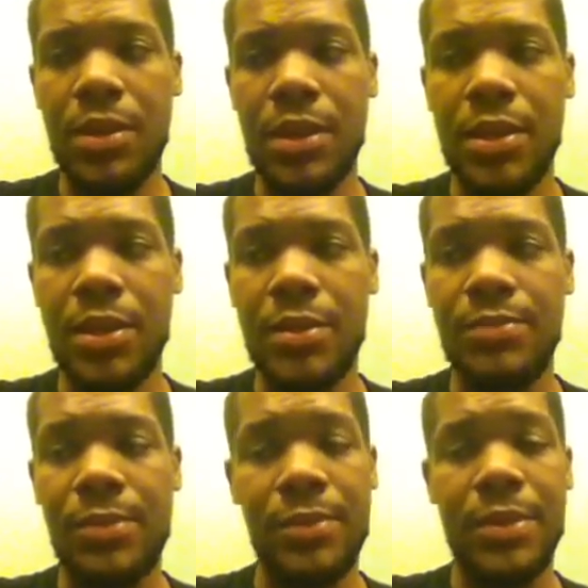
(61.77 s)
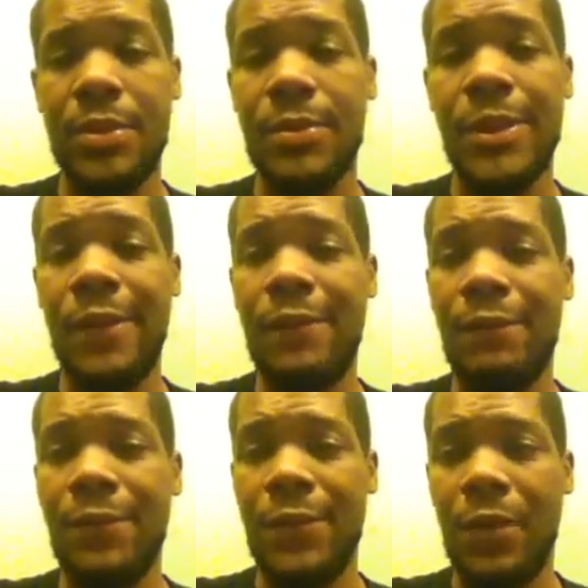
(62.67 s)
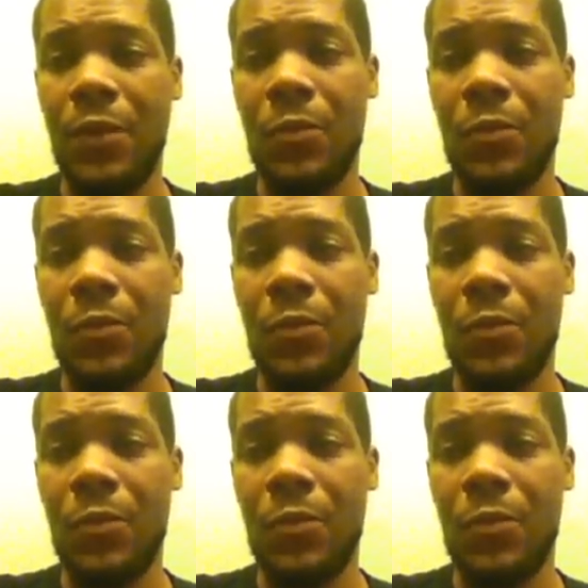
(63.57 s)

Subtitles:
he's pretty much coming off of a